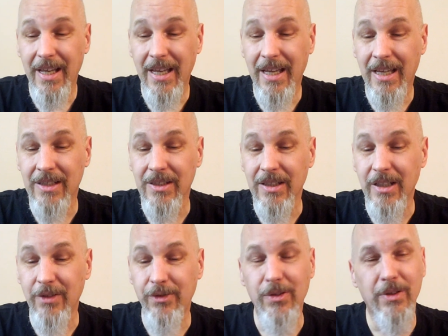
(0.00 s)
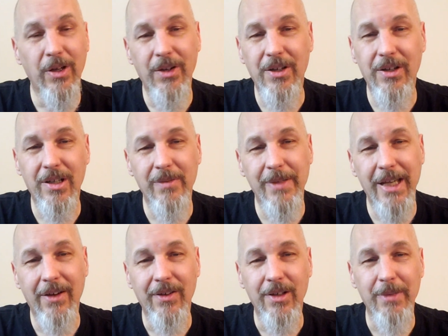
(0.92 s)
And if you know you're going to
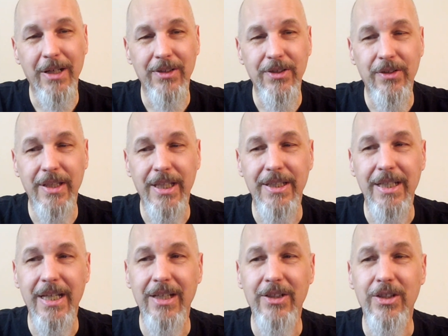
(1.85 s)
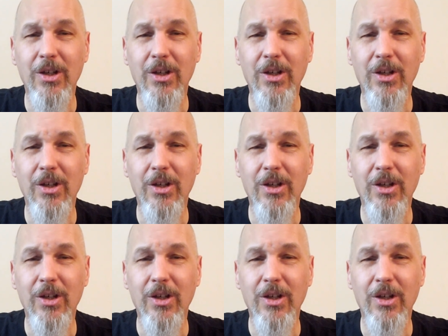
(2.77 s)
be out and about during the day,